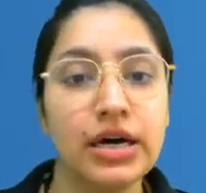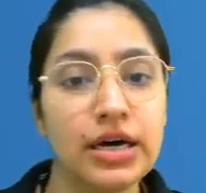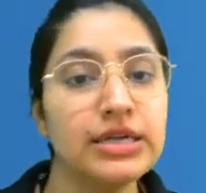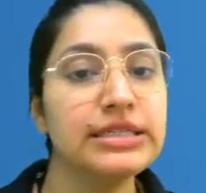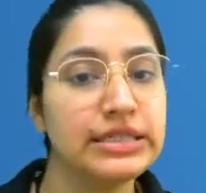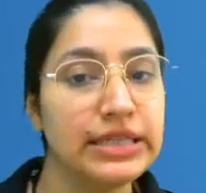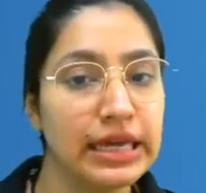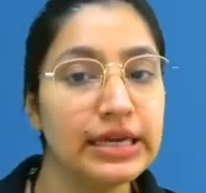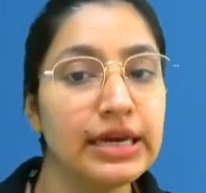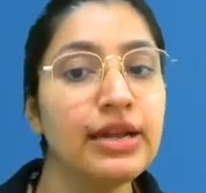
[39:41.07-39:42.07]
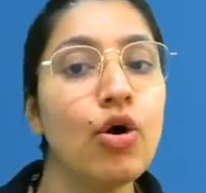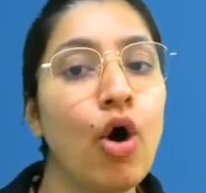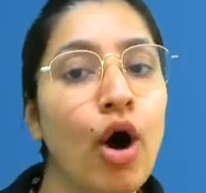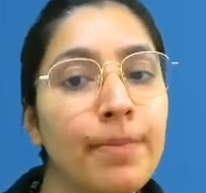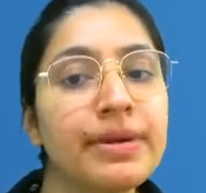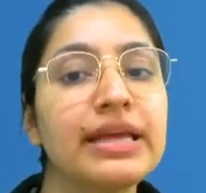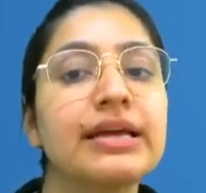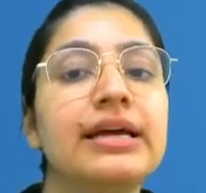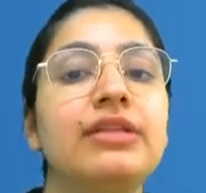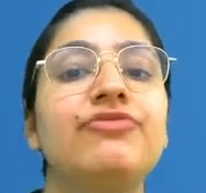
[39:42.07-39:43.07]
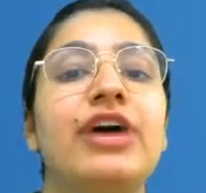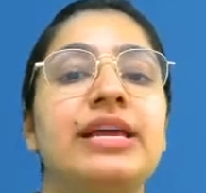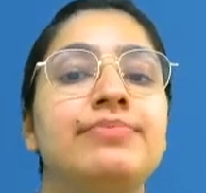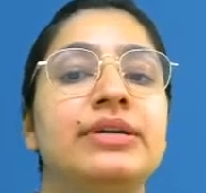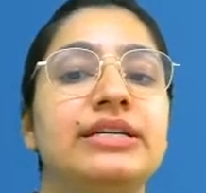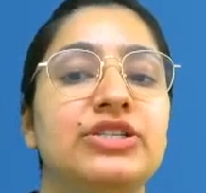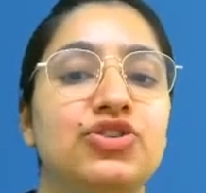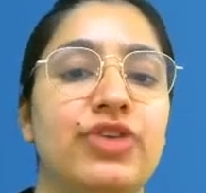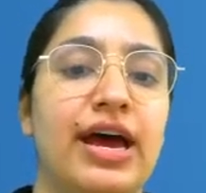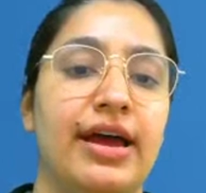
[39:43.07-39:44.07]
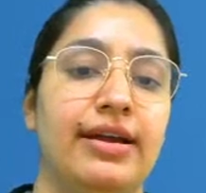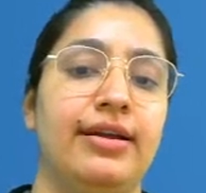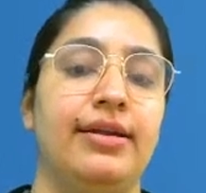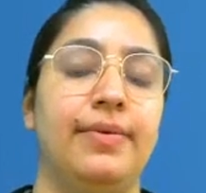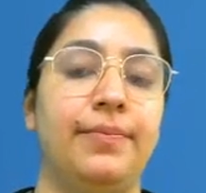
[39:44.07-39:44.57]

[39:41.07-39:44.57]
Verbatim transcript: a single optical fiber strand.